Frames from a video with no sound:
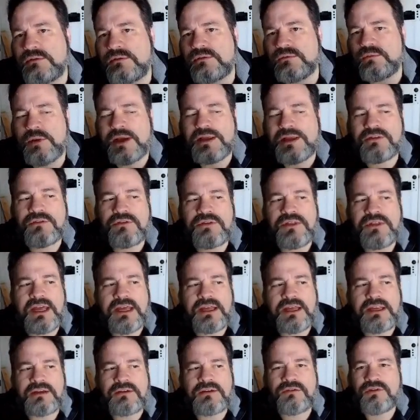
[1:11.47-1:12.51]
rather
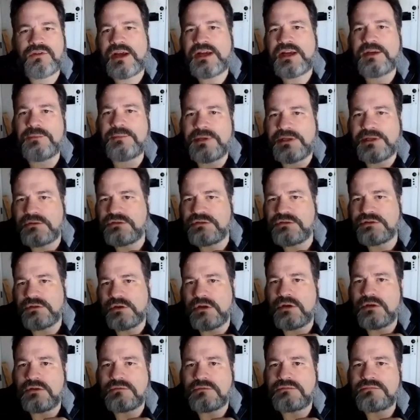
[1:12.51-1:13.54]
than trying to build your
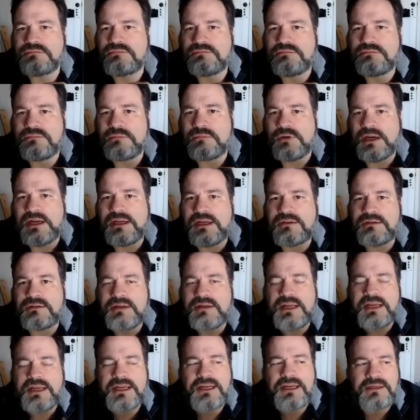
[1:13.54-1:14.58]
own, right?
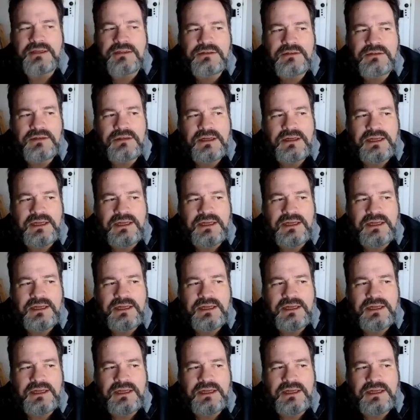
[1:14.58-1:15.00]
And